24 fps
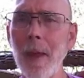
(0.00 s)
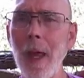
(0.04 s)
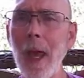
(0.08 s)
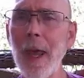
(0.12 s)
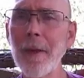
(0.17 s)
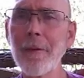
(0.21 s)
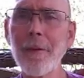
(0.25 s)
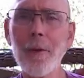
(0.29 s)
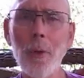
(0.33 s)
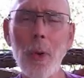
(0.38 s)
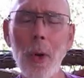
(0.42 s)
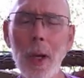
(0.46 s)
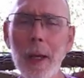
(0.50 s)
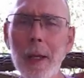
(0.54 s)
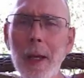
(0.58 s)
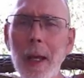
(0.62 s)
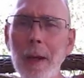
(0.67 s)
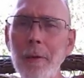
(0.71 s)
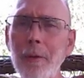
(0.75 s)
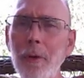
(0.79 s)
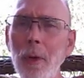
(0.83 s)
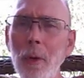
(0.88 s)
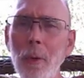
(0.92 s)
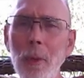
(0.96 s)
as quick
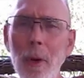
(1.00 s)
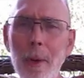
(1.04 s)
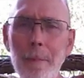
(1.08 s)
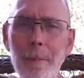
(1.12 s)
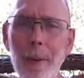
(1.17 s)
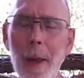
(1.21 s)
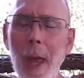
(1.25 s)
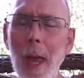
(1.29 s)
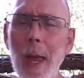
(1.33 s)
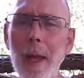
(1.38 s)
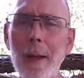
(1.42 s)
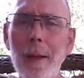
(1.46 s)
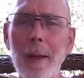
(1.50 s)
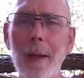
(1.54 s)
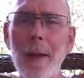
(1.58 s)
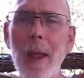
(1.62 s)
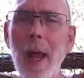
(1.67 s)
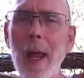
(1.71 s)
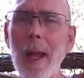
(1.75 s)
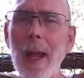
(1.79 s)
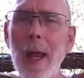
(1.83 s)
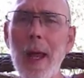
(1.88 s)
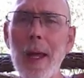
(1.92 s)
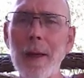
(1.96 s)
as you repent,
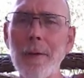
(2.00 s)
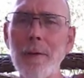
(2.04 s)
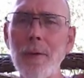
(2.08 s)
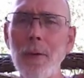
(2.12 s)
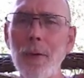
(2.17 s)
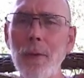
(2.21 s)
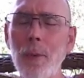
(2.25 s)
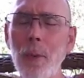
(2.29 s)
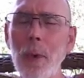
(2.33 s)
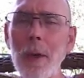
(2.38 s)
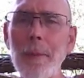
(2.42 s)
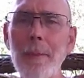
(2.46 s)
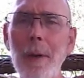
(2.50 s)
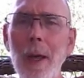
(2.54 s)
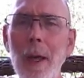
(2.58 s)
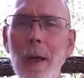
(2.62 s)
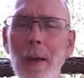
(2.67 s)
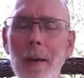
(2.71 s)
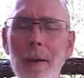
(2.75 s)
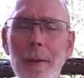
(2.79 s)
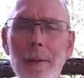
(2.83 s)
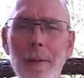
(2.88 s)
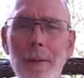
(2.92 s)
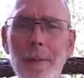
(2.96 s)
that hedge is
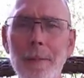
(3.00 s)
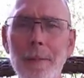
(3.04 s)
rebuilt.